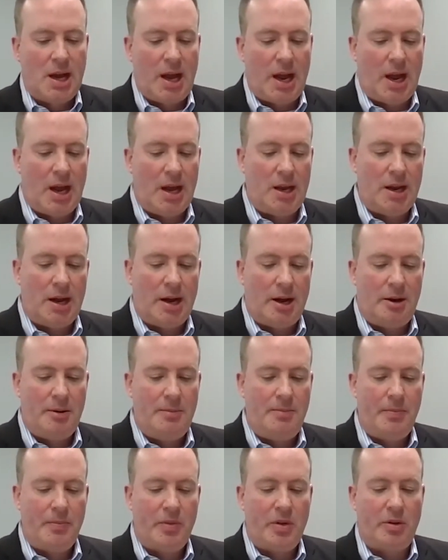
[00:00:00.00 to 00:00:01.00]
And
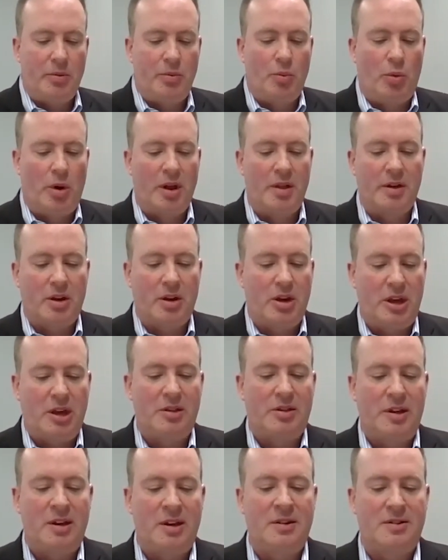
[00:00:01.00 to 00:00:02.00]
one of the key
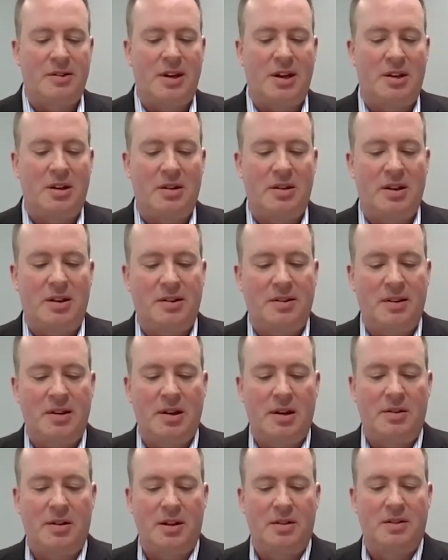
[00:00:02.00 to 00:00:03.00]
things that
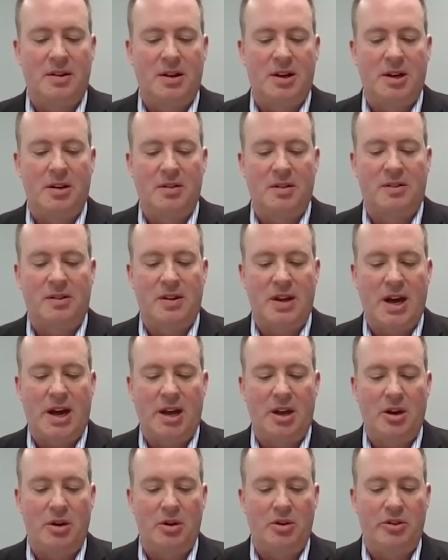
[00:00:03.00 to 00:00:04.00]
the
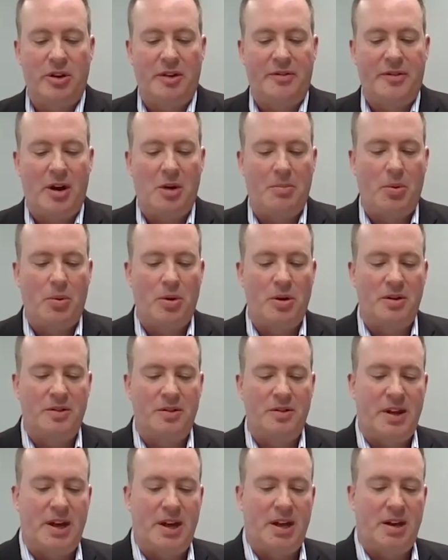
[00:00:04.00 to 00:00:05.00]
CIO, Jeff Alport,
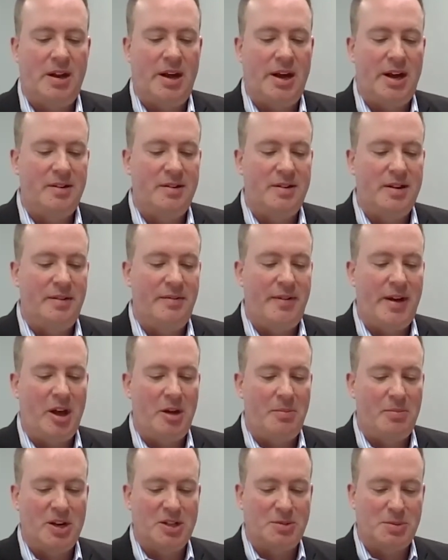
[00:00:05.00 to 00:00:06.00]
said at the Valley
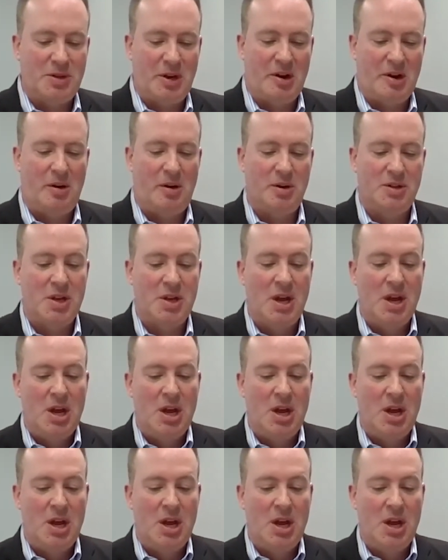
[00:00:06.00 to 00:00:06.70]
Presbyterian was,